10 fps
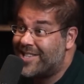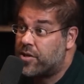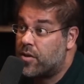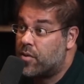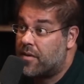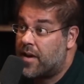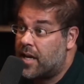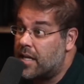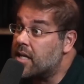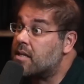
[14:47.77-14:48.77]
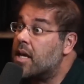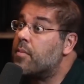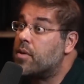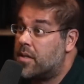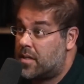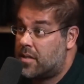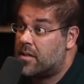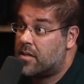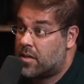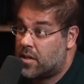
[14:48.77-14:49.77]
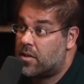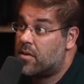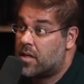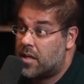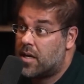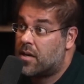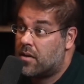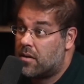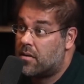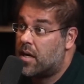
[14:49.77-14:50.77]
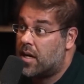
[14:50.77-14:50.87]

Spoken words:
So you would have had at least double the security there.